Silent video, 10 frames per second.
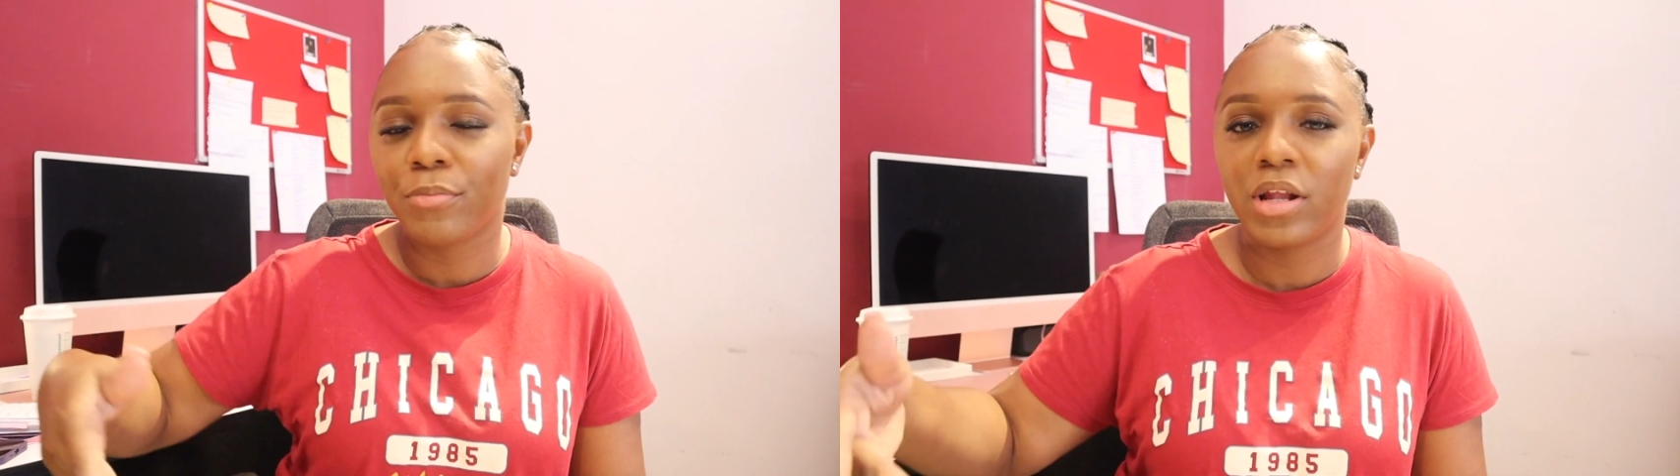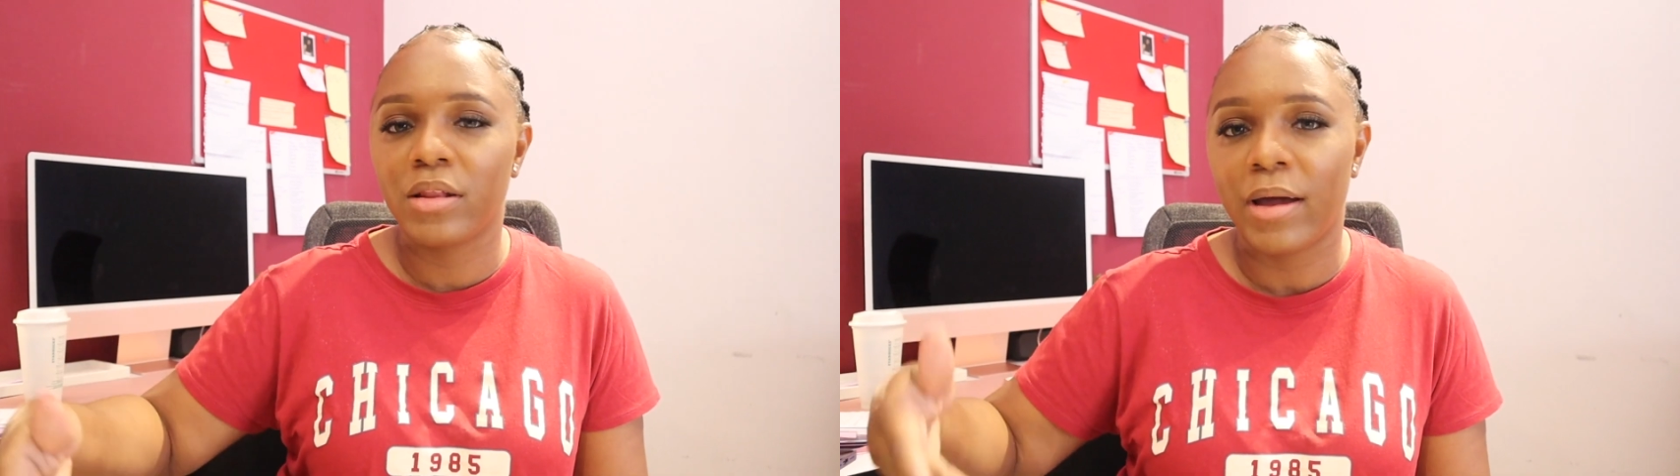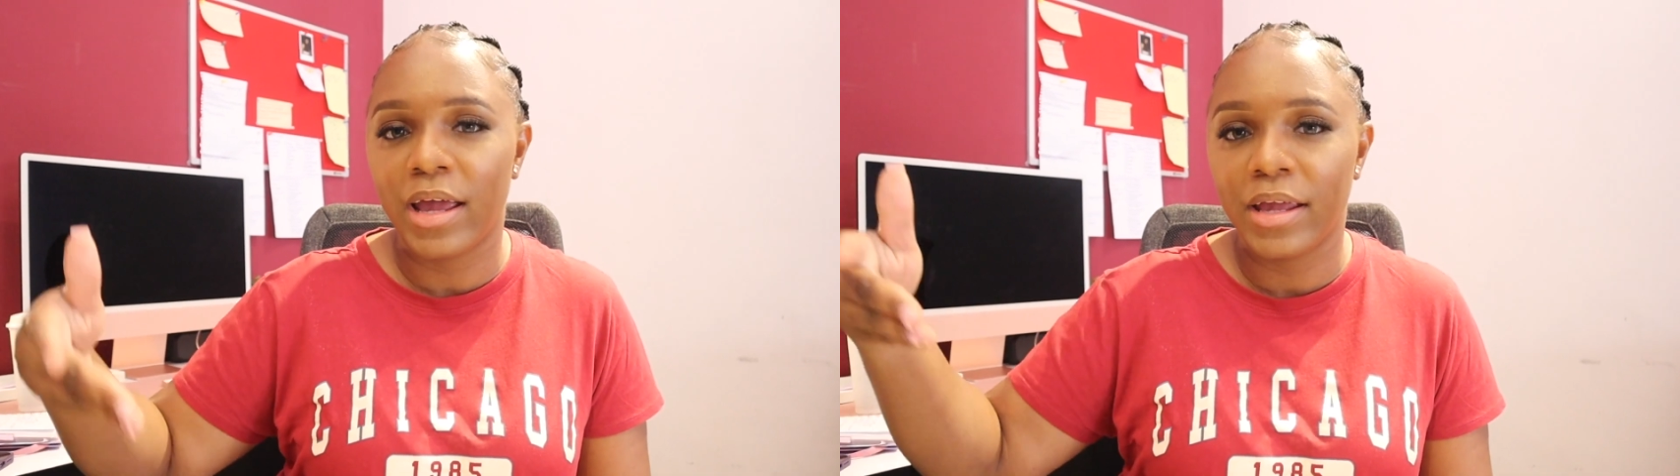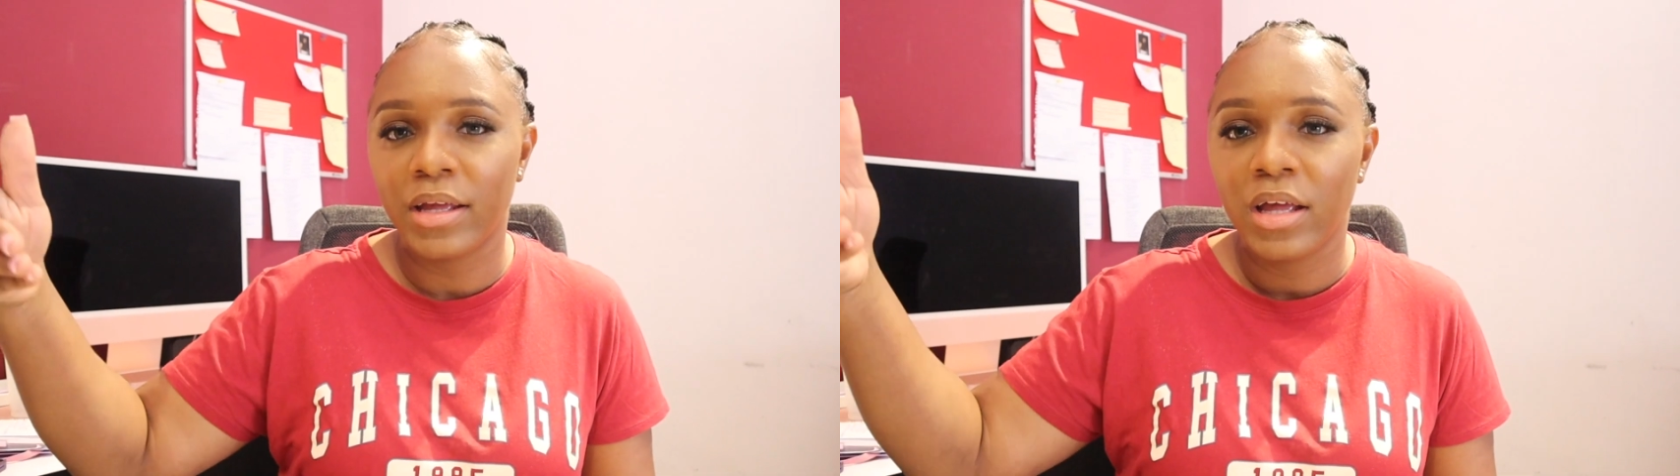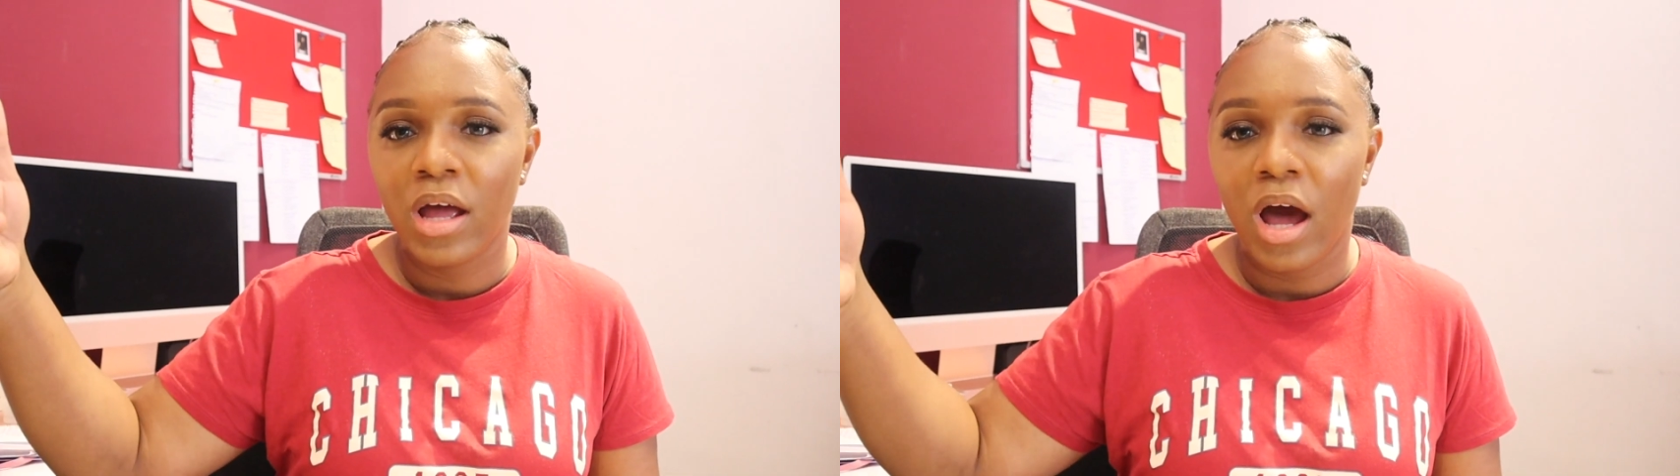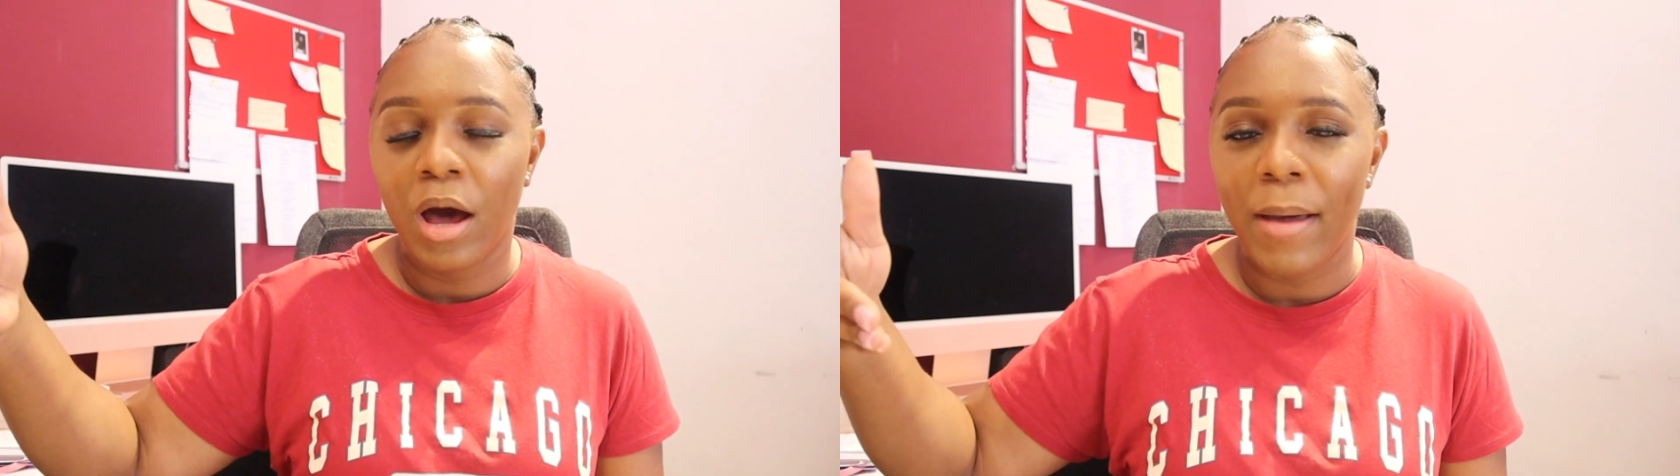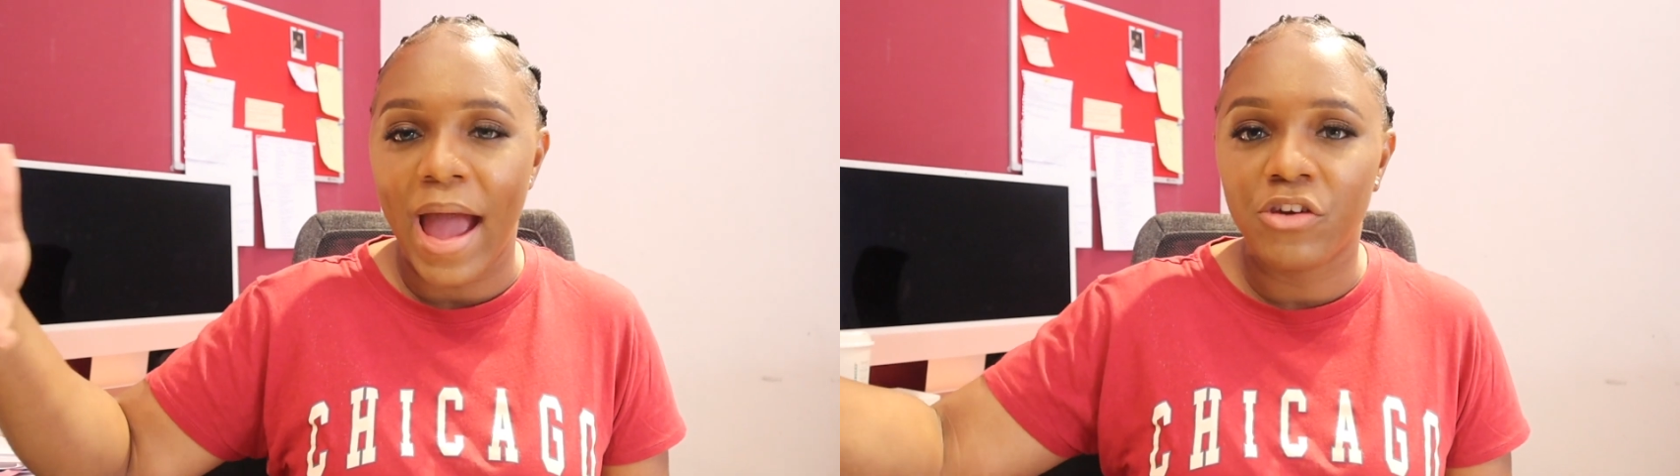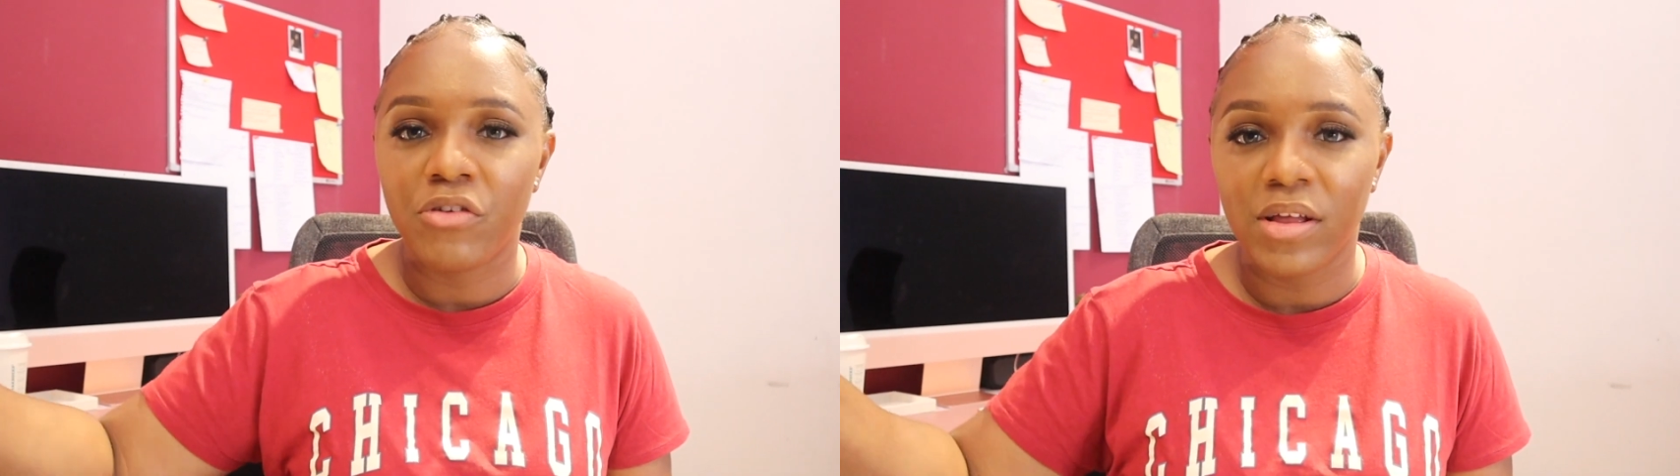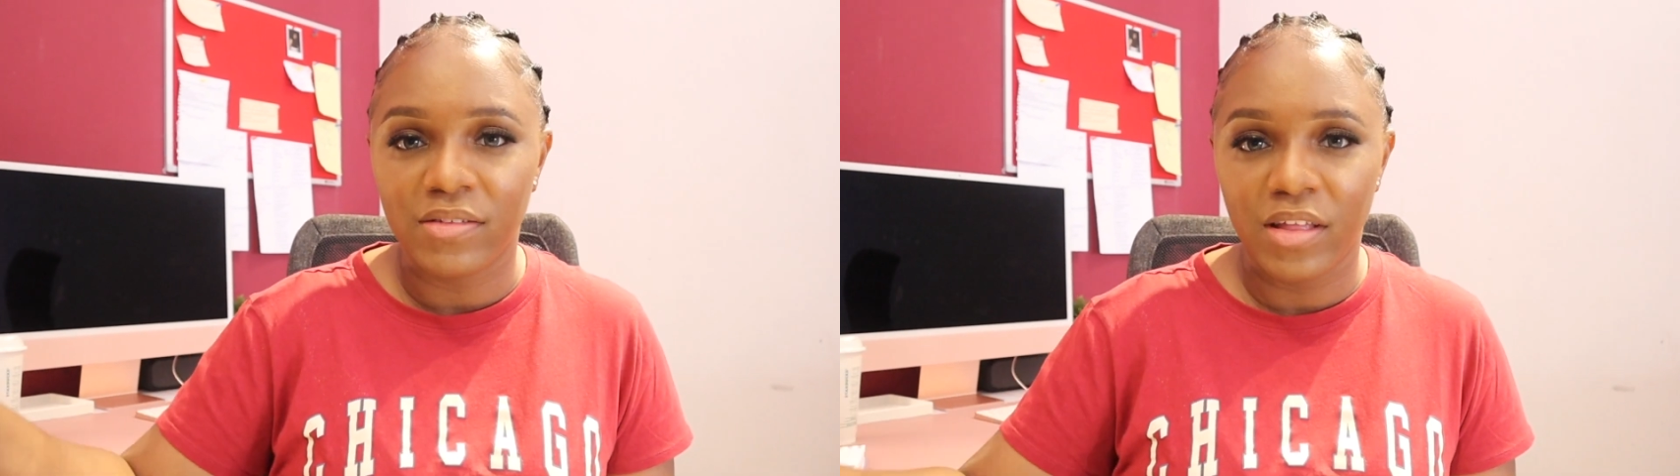putting my address